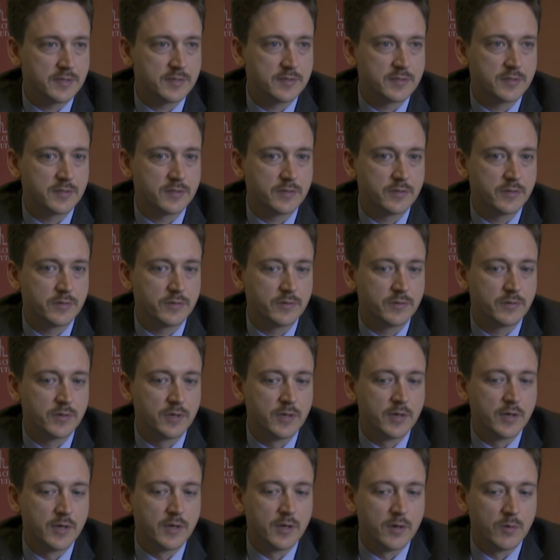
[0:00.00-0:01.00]
Institute,
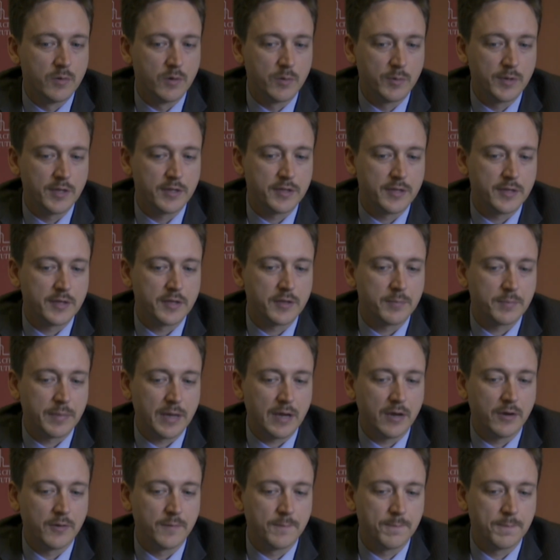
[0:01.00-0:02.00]
what we think
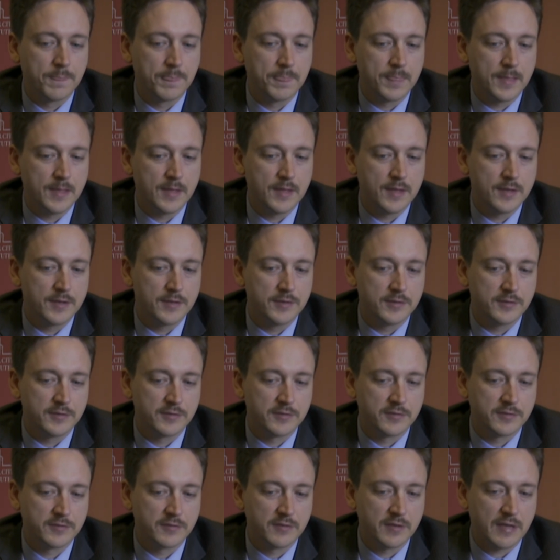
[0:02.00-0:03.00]
about
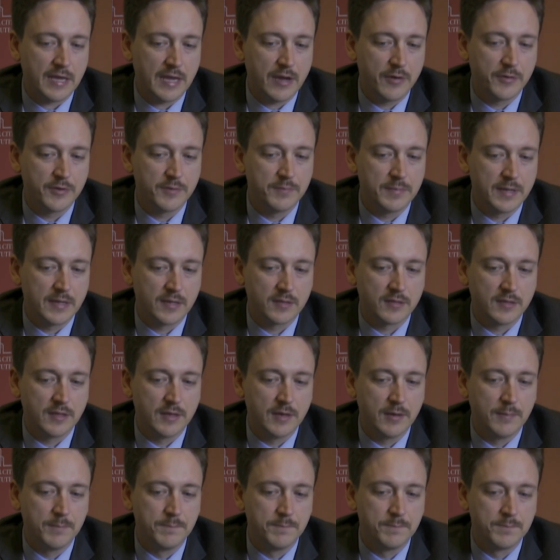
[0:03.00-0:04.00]
is how to make
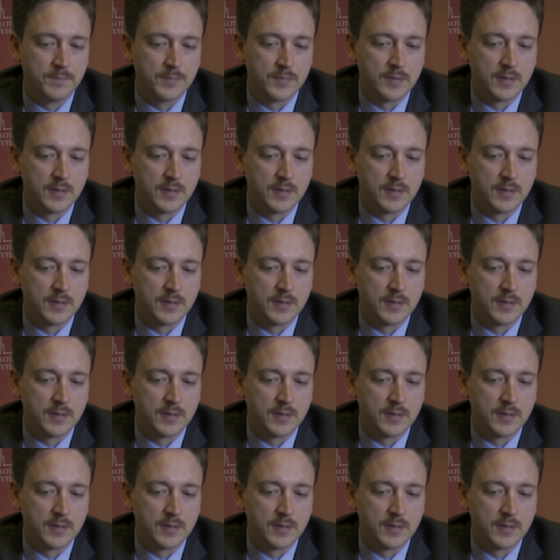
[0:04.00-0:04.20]
them